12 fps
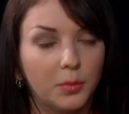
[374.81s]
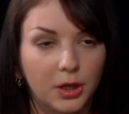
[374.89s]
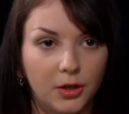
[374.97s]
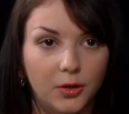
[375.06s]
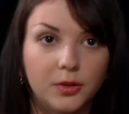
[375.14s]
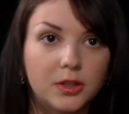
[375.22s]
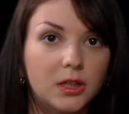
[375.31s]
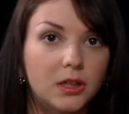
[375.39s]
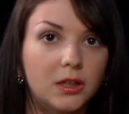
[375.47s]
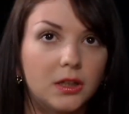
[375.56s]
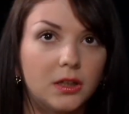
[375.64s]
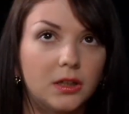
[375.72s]
about,
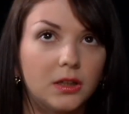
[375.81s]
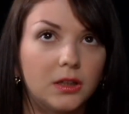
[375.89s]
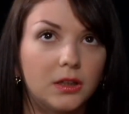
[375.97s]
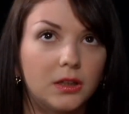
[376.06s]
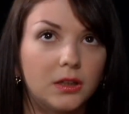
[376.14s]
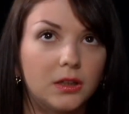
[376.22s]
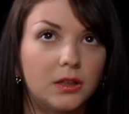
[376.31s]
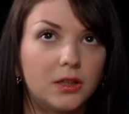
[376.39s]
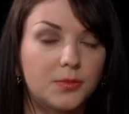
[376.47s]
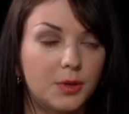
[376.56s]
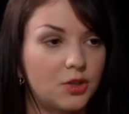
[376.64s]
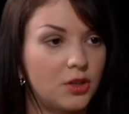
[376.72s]

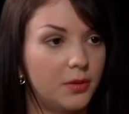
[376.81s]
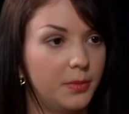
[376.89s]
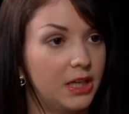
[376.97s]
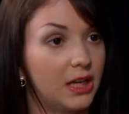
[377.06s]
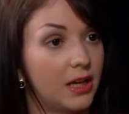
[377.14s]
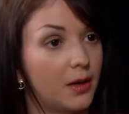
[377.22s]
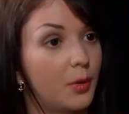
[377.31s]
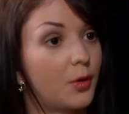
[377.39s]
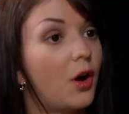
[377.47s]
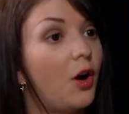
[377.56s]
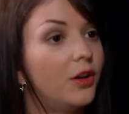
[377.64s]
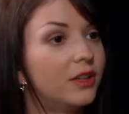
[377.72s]
especially in the beginning,
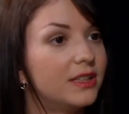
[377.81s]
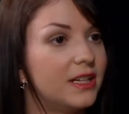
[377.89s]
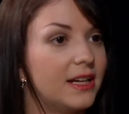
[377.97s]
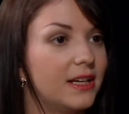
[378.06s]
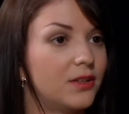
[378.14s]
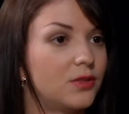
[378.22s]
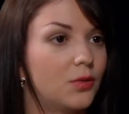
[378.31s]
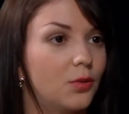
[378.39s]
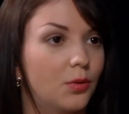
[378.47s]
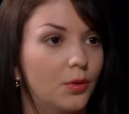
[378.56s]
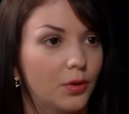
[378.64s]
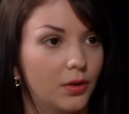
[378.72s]
about holidays
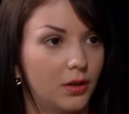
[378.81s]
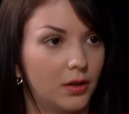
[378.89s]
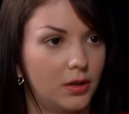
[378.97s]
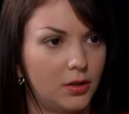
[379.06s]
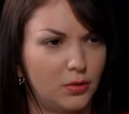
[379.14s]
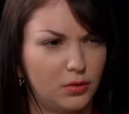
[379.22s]
or